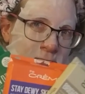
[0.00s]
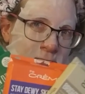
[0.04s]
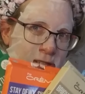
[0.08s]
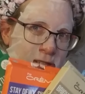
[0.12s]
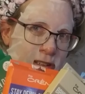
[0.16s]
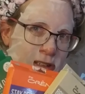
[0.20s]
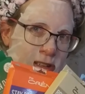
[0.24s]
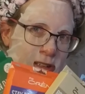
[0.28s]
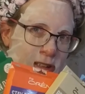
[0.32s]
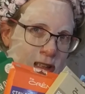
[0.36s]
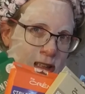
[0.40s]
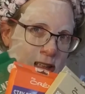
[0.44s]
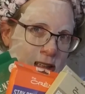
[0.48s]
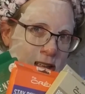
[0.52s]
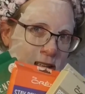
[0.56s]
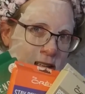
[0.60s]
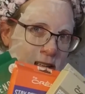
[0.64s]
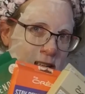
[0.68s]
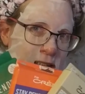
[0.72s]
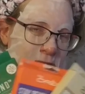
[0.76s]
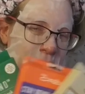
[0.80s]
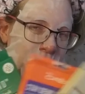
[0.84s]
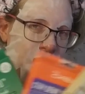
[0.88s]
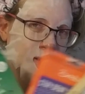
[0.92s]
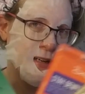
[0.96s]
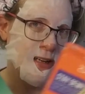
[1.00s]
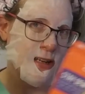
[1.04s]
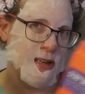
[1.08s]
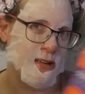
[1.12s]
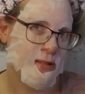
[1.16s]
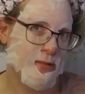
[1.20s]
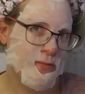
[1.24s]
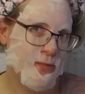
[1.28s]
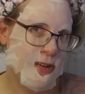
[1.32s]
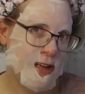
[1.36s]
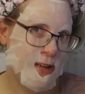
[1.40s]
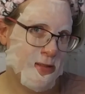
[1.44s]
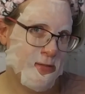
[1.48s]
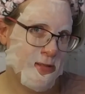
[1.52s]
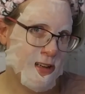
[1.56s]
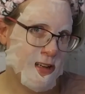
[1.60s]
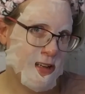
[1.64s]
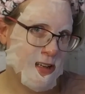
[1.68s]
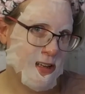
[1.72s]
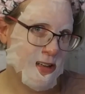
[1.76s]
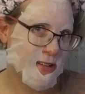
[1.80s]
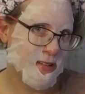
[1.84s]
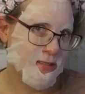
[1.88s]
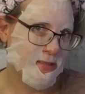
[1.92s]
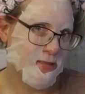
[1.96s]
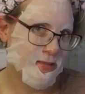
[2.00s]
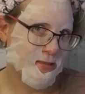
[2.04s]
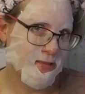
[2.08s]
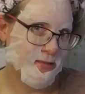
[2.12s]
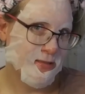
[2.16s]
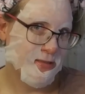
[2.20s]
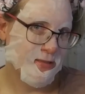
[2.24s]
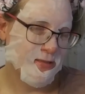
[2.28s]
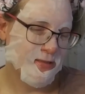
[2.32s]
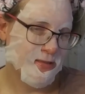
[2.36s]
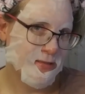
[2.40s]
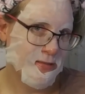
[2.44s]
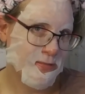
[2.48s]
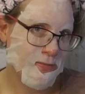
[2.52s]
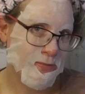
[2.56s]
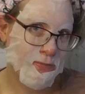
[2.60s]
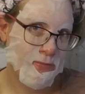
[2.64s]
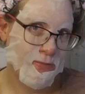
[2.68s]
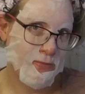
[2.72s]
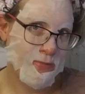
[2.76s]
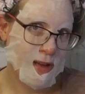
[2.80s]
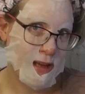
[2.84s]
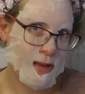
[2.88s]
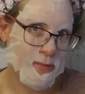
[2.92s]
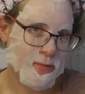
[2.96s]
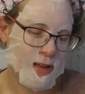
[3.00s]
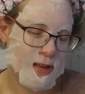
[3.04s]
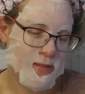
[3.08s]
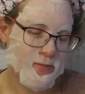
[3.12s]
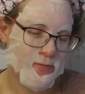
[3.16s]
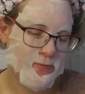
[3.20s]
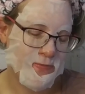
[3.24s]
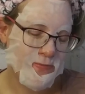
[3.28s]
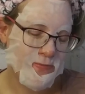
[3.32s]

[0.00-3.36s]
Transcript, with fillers: a little while maybe. Maybe.